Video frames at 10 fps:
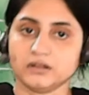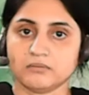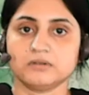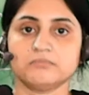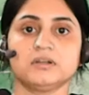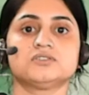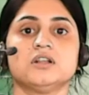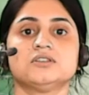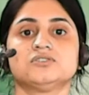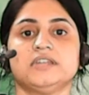Governments
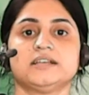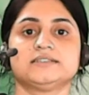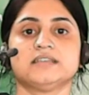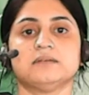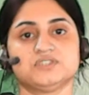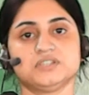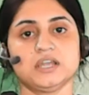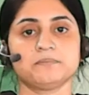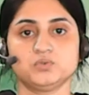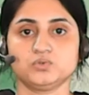also take some step
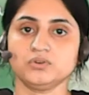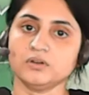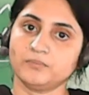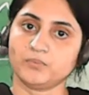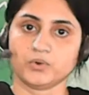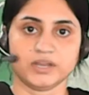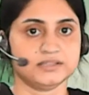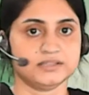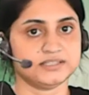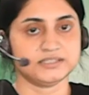to
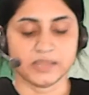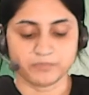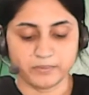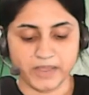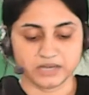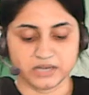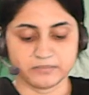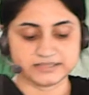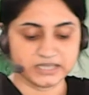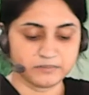protect this type of
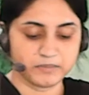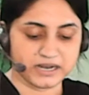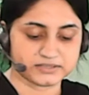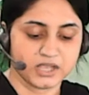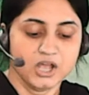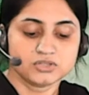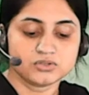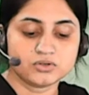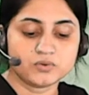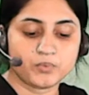animals and plants.
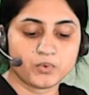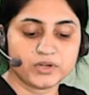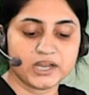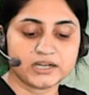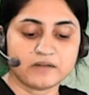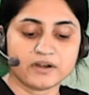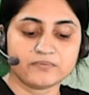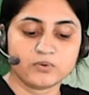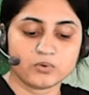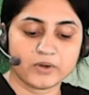So to protect our
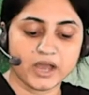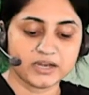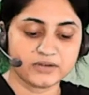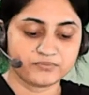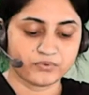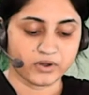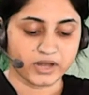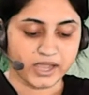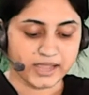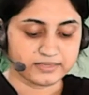flora and
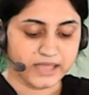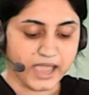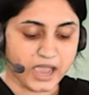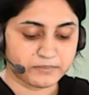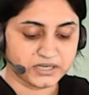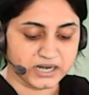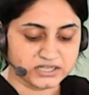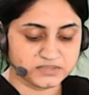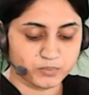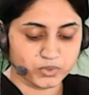fauna and the
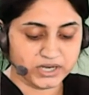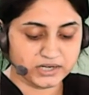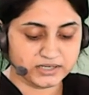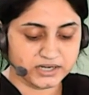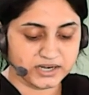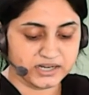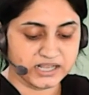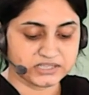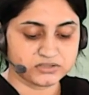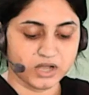habitats, protected
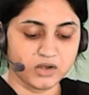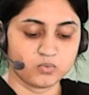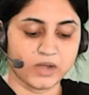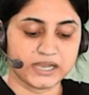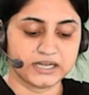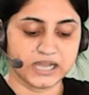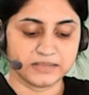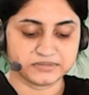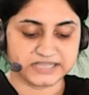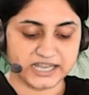areas called
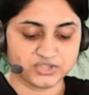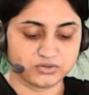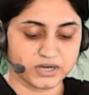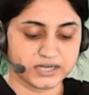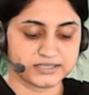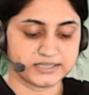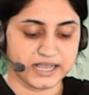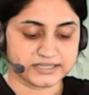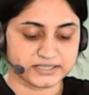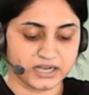wildlife sanctuaries,
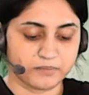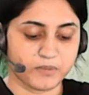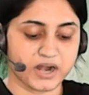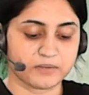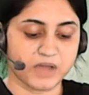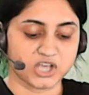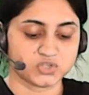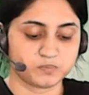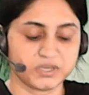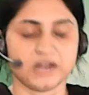national park,
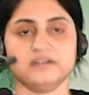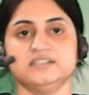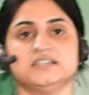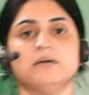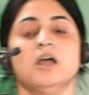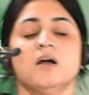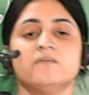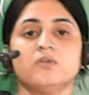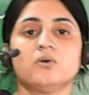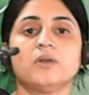biosphere reserve.
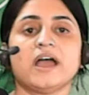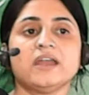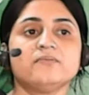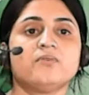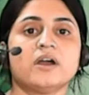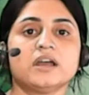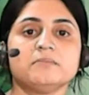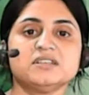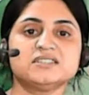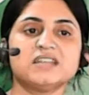Flora and fauna
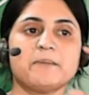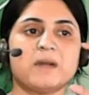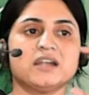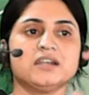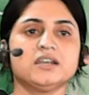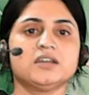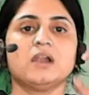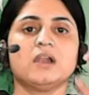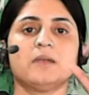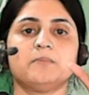means the
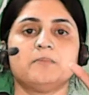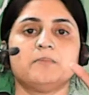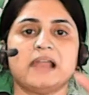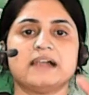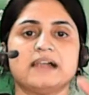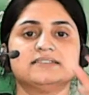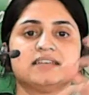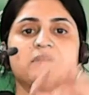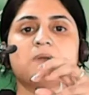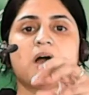particular plants and
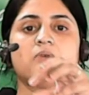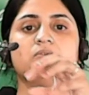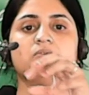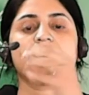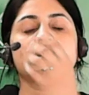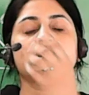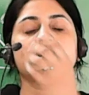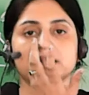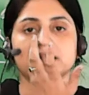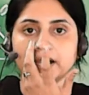animals found in a
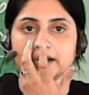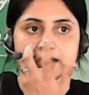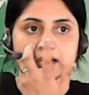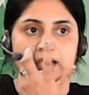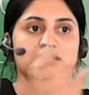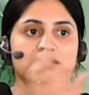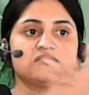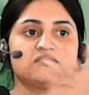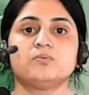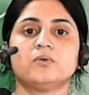particular area. This
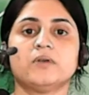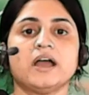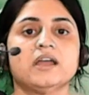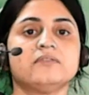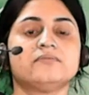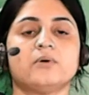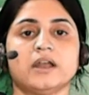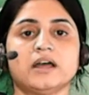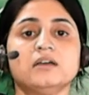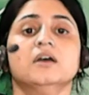flora and
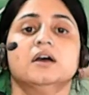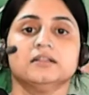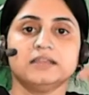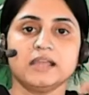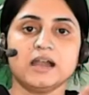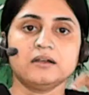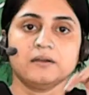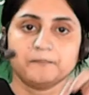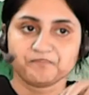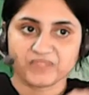fauna, they are
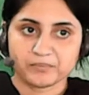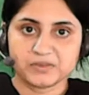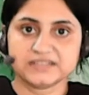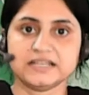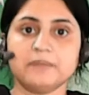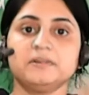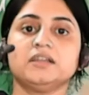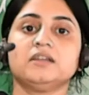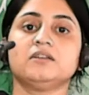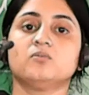preserved
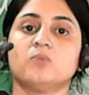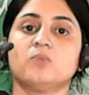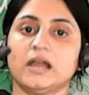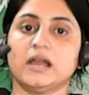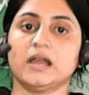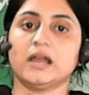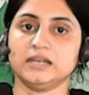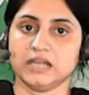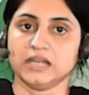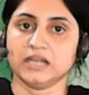in wildlife
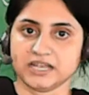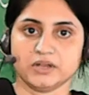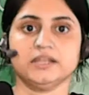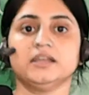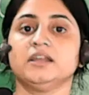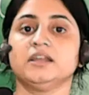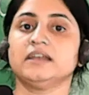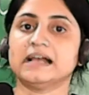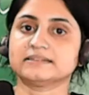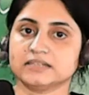sanctuary, in
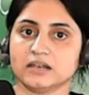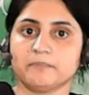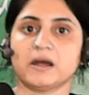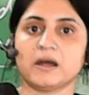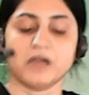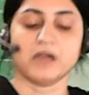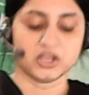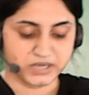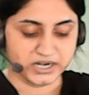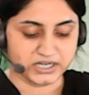national park,
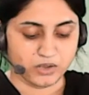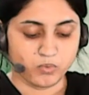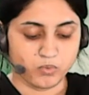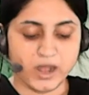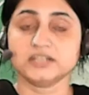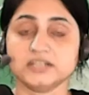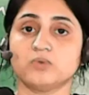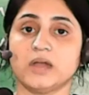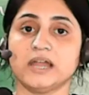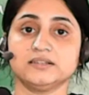biosphere area. What is
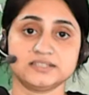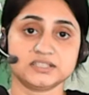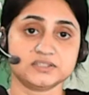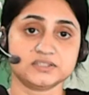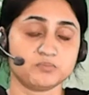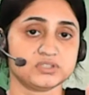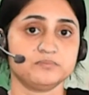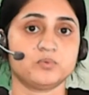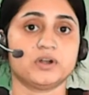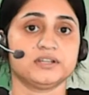wild? This is most
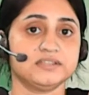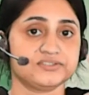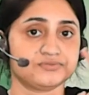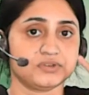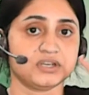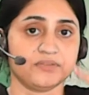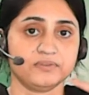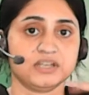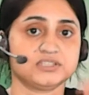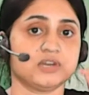important. These three
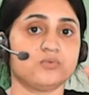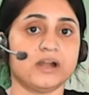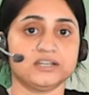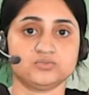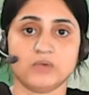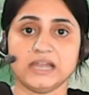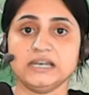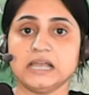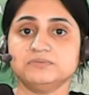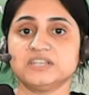definitions: what is
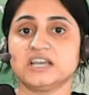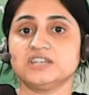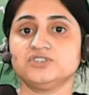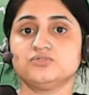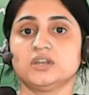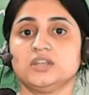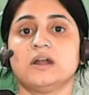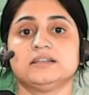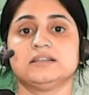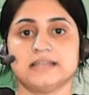wildlife sanctuary, what
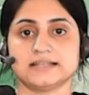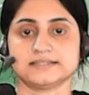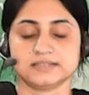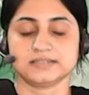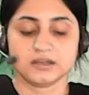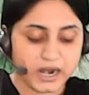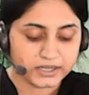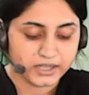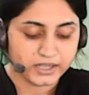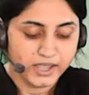is national park,
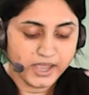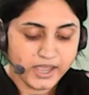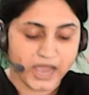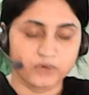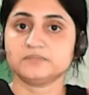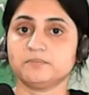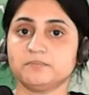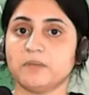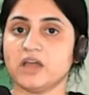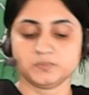and what is
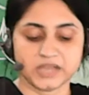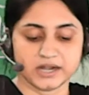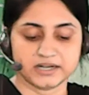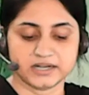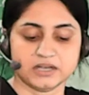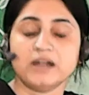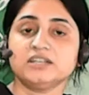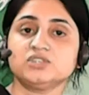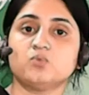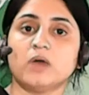biosphere area. What
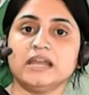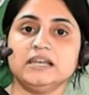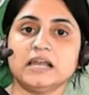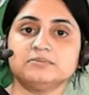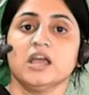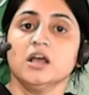is wildlife?